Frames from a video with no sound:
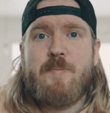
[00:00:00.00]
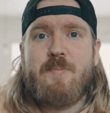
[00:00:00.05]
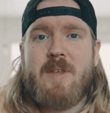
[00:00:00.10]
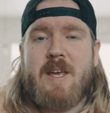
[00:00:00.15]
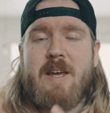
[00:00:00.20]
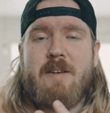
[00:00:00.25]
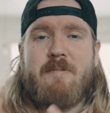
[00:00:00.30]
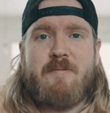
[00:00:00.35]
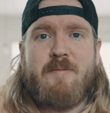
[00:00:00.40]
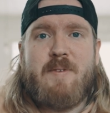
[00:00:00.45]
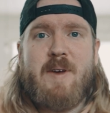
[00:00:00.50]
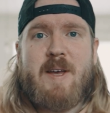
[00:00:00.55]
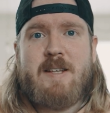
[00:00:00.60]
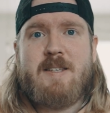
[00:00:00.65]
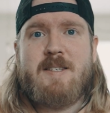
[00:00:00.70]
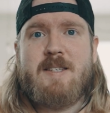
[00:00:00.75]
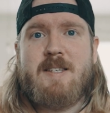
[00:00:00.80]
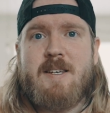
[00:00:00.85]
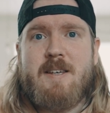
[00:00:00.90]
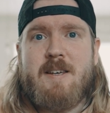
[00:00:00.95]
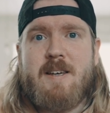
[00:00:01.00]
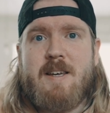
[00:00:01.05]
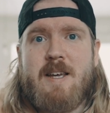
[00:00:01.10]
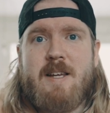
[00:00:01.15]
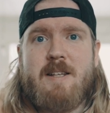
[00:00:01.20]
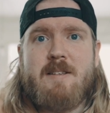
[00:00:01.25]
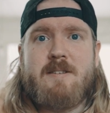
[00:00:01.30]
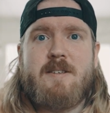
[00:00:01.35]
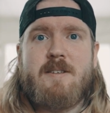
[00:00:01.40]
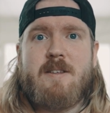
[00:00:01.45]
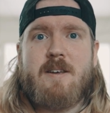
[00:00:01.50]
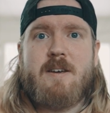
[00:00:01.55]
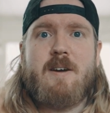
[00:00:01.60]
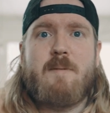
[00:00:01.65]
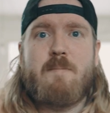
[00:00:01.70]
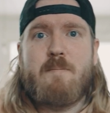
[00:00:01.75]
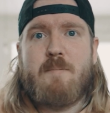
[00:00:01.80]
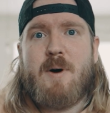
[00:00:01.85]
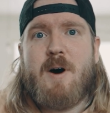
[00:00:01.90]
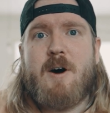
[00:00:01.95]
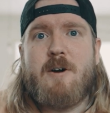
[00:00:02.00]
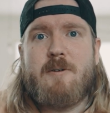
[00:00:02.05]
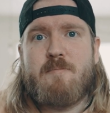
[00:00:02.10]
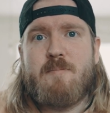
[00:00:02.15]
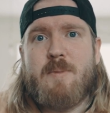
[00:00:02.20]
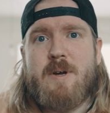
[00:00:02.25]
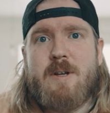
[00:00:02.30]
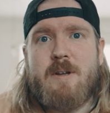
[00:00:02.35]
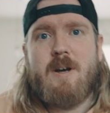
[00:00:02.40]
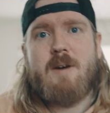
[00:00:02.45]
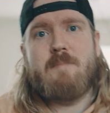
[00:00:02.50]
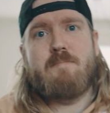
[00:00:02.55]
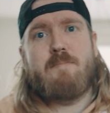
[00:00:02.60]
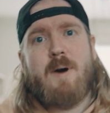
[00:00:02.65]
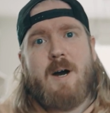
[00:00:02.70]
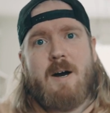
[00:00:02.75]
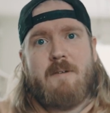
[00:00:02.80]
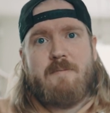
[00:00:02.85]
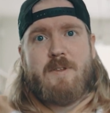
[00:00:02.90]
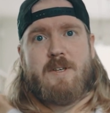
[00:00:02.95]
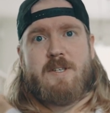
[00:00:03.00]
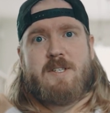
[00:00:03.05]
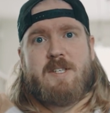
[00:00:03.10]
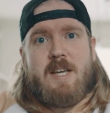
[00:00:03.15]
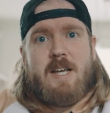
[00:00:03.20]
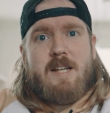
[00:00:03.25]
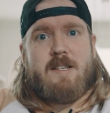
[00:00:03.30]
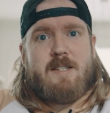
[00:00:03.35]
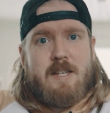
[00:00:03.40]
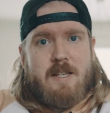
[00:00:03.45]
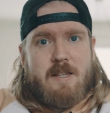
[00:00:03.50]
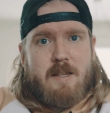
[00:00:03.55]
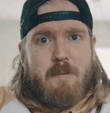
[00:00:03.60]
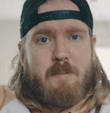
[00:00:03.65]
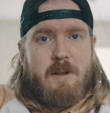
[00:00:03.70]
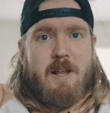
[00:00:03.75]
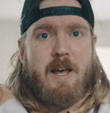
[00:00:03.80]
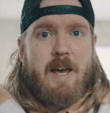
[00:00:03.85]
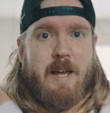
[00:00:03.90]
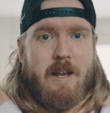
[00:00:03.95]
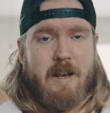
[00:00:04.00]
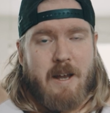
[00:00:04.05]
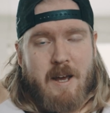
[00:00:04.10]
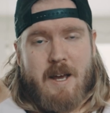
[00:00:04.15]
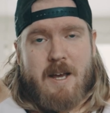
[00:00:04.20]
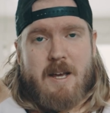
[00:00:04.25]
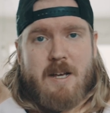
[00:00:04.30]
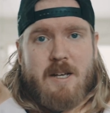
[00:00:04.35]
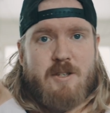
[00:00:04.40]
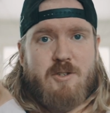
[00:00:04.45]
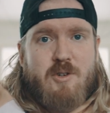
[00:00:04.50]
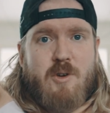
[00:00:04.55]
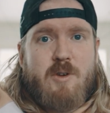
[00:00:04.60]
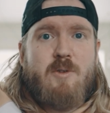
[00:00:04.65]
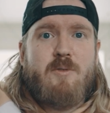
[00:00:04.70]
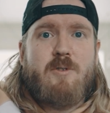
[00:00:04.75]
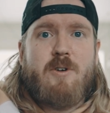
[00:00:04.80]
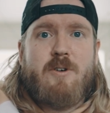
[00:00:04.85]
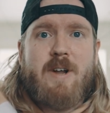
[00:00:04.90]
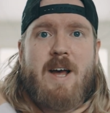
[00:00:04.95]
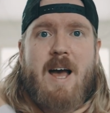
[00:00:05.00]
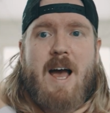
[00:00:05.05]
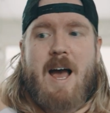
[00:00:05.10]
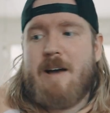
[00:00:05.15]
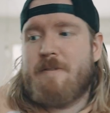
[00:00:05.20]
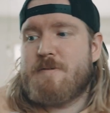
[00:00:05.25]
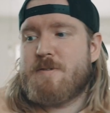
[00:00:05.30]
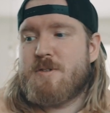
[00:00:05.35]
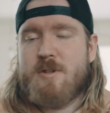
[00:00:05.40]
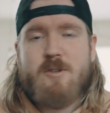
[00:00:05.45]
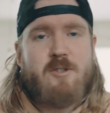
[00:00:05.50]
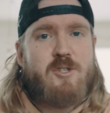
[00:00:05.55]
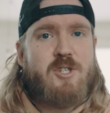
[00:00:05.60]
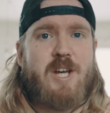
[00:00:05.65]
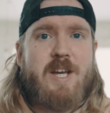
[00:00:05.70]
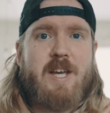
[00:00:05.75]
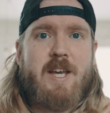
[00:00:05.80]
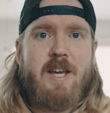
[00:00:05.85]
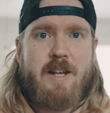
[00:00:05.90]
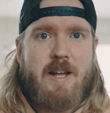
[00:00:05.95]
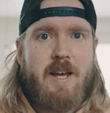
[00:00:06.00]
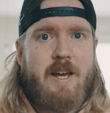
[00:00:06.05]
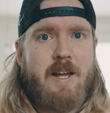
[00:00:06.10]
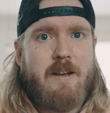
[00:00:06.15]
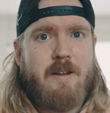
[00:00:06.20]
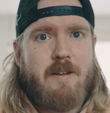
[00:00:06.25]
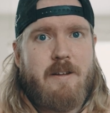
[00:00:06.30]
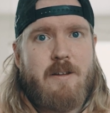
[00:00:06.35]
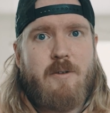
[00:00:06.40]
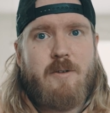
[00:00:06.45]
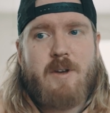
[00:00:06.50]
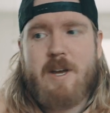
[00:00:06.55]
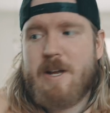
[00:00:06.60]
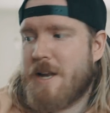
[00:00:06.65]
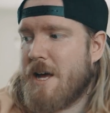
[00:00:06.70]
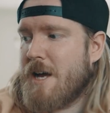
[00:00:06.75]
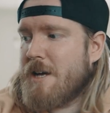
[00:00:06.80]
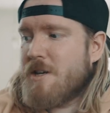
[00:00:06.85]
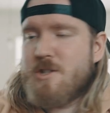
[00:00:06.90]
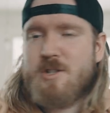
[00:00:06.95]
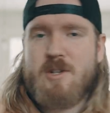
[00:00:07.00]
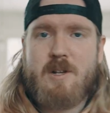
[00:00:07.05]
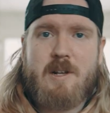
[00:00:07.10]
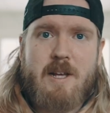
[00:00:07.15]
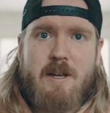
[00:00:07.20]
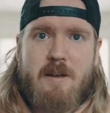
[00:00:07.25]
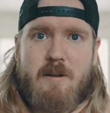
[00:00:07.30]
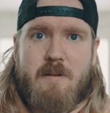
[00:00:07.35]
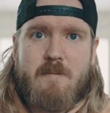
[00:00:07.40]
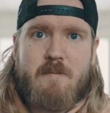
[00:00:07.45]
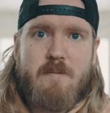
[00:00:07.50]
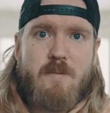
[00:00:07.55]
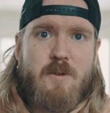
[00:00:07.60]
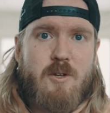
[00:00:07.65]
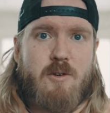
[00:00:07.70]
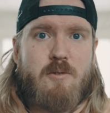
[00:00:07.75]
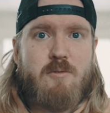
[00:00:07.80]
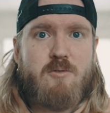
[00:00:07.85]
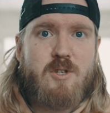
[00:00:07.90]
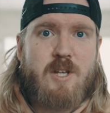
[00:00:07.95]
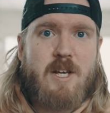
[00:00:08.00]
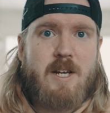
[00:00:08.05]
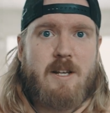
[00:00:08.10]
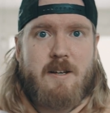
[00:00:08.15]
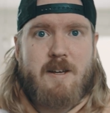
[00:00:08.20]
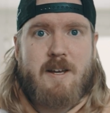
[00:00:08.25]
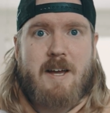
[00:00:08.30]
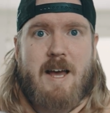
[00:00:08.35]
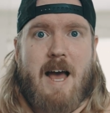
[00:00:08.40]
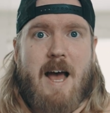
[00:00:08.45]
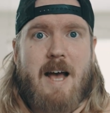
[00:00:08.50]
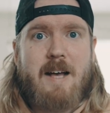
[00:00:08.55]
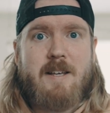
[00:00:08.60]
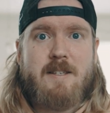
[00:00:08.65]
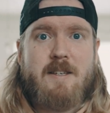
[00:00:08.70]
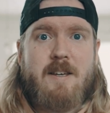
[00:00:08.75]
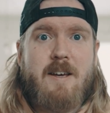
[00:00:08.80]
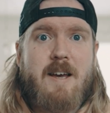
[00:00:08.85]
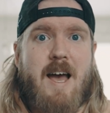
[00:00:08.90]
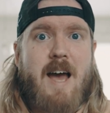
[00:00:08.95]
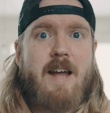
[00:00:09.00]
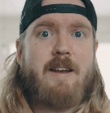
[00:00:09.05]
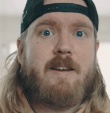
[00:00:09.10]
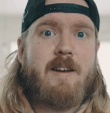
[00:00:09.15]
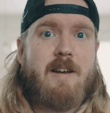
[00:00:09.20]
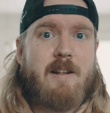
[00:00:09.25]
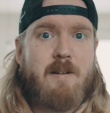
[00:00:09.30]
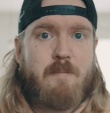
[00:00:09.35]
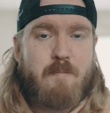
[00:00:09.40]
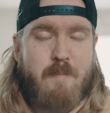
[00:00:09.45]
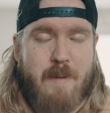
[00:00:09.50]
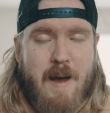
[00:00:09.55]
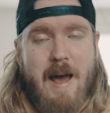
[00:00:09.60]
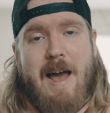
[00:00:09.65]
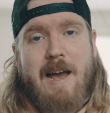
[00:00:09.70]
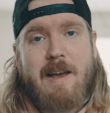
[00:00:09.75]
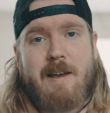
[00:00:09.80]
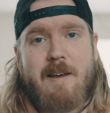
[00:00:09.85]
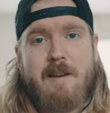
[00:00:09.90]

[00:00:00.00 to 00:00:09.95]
it fits into the compartment above the seats in the plane, so you don't have to check it in. You can actually use it as a handheld bag